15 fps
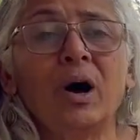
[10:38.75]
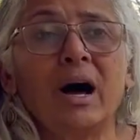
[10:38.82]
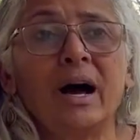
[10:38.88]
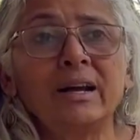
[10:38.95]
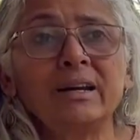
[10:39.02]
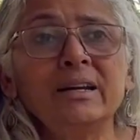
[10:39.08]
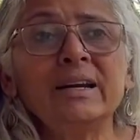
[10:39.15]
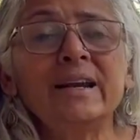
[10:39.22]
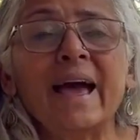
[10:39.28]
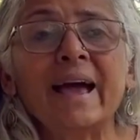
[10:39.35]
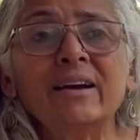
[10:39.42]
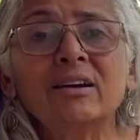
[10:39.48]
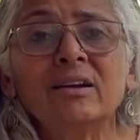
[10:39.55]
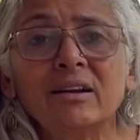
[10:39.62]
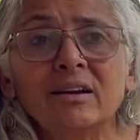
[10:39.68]

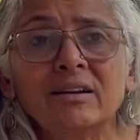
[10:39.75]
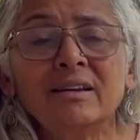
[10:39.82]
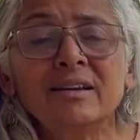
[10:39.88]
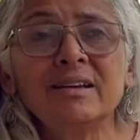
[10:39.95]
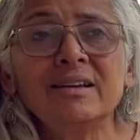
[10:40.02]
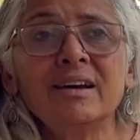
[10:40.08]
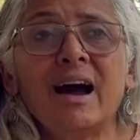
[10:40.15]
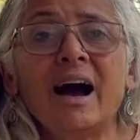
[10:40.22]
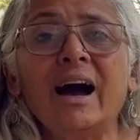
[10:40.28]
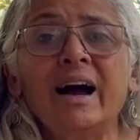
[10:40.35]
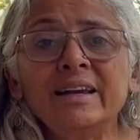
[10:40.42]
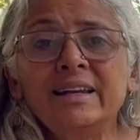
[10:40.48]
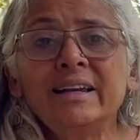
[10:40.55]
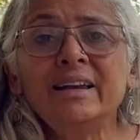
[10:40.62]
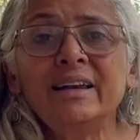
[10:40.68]
untangle,
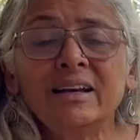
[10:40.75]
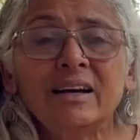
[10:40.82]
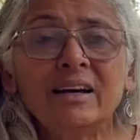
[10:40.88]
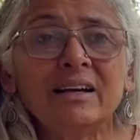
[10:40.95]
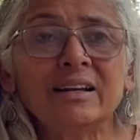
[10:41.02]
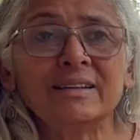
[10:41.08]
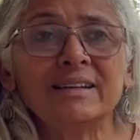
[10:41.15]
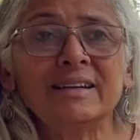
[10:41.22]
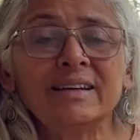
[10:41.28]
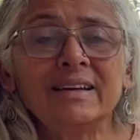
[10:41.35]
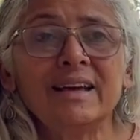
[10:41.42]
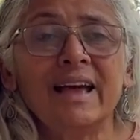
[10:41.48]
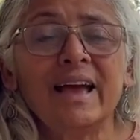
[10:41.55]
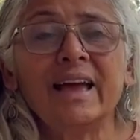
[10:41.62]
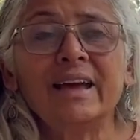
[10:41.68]
unlearn,
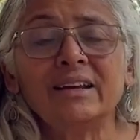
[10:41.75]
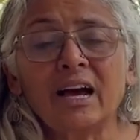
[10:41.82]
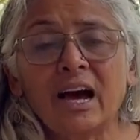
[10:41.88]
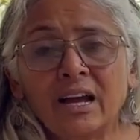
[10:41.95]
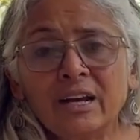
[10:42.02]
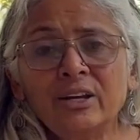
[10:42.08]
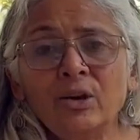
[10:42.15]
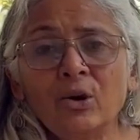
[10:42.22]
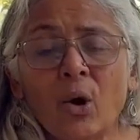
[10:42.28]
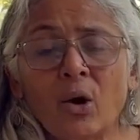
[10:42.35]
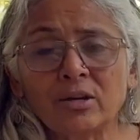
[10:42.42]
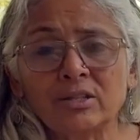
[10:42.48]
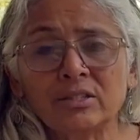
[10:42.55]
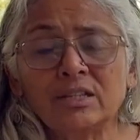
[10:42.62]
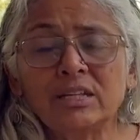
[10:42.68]
and unknot
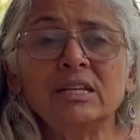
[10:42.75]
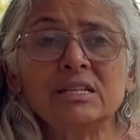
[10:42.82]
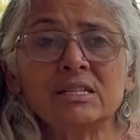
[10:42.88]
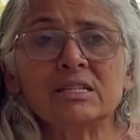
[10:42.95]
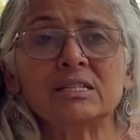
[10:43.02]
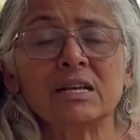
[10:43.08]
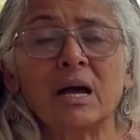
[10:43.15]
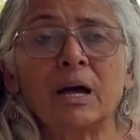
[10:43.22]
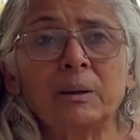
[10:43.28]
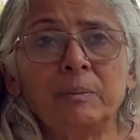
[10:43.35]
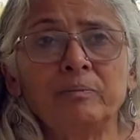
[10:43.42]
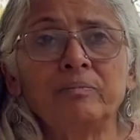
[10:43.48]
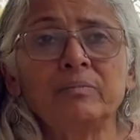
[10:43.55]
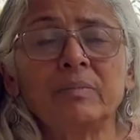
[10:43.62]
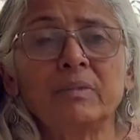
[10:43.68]
these
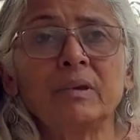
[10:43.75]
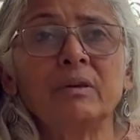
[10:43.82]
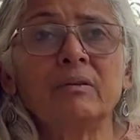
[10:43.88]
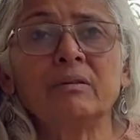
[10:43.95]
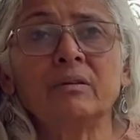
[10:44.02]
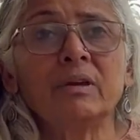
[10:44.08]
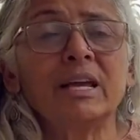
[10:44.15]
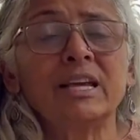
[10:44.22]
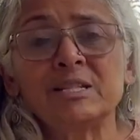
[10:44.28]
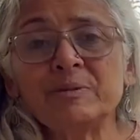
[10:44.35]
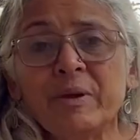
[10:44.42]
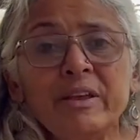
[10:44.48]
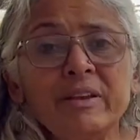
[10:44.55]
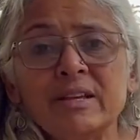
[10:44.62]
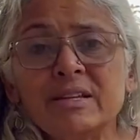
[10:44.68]

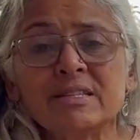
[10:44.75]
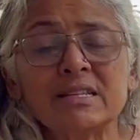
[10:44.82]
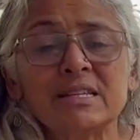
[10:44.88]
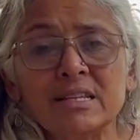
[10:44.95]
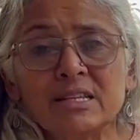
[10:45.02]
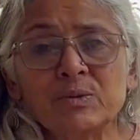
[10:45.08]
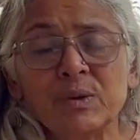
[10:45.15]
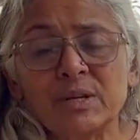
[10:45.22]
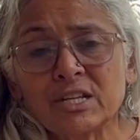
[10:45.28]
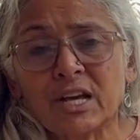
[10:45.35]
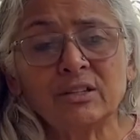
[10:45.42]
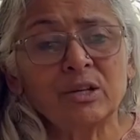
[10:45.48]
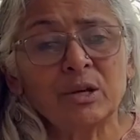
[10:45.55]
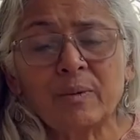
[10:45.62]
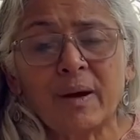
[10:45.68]
experiences which
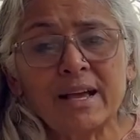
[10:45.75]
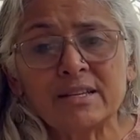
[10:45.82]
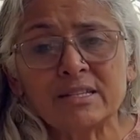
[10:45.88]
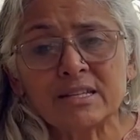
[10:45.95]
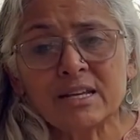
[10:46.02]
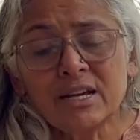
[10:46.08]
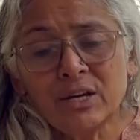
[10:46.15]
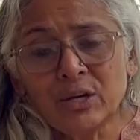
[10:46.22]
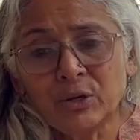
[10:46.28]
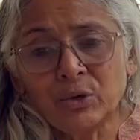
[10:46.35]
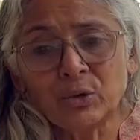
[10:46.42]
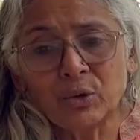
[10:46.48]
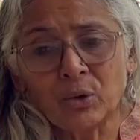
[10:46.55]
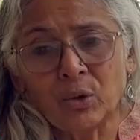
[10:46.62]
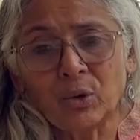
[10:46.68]
otherwise,
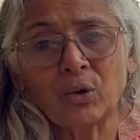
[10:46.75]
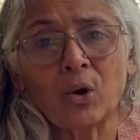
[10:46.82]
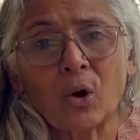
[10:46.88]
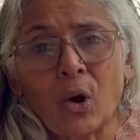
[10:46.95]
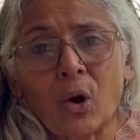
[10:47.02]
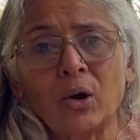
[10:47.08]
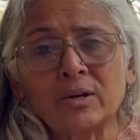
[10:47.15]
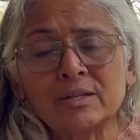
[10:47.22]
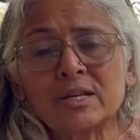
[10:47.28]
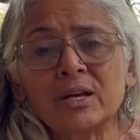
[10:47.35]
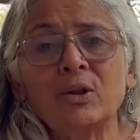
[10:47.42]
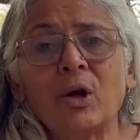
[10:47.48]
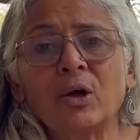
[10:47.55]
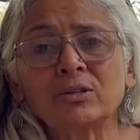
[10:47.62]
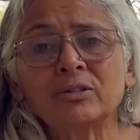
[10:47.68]
cause a
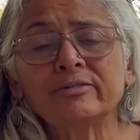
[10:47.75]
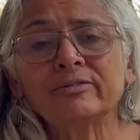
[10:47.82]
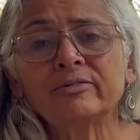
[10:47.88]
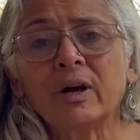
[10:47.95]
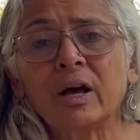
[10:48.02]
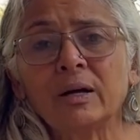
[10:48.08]
lot of